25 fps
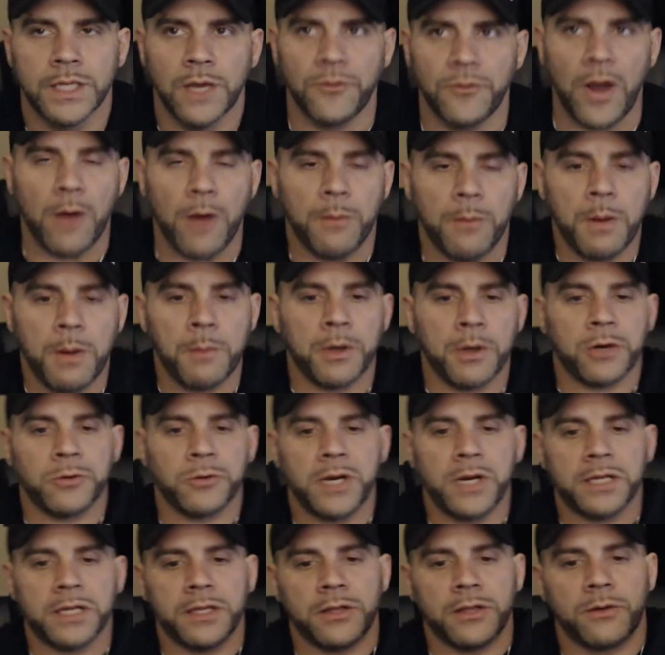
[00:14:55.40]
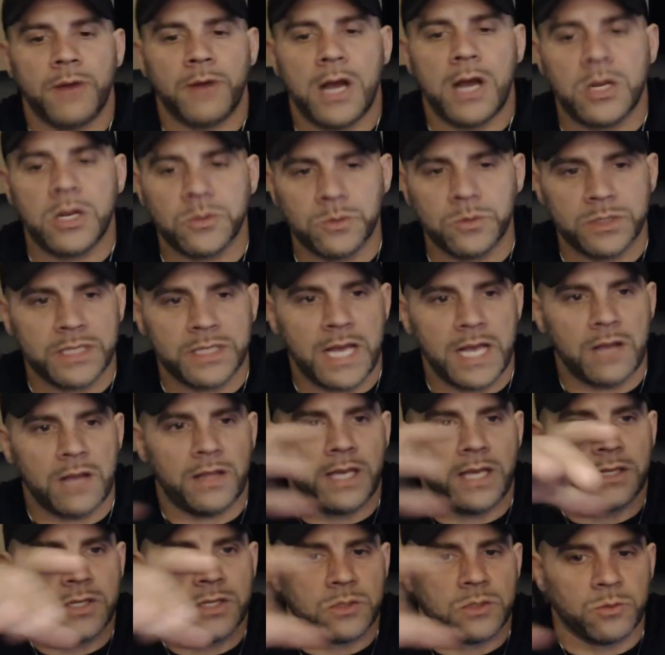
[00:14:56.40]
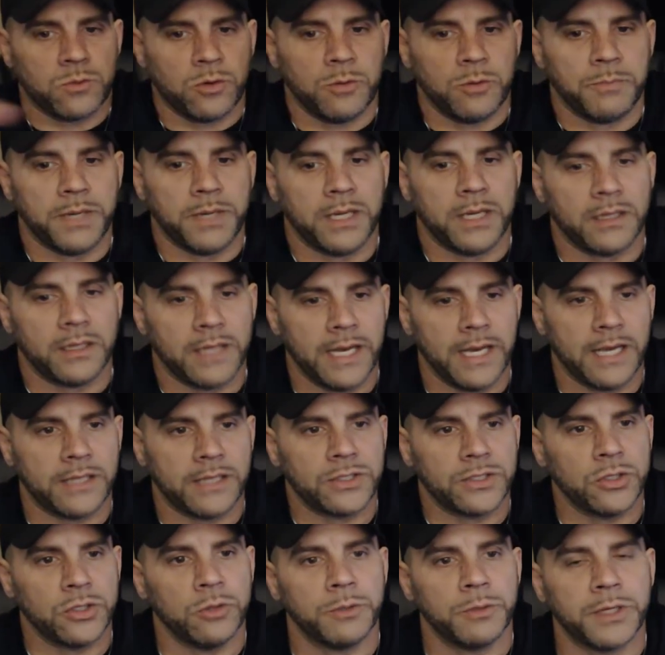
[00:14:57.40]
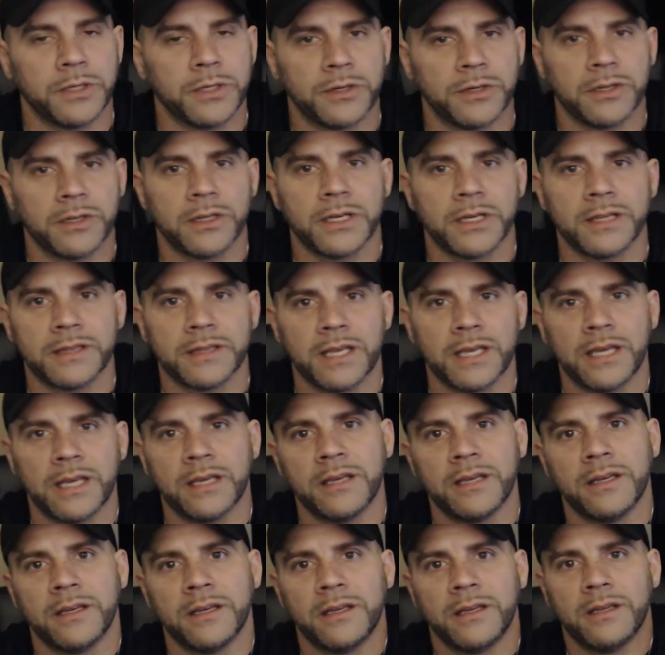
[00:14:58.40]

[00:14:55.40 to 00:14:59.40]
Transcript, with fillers: I remember correctly, the Roush one's that like this real big, like tubular looking thing.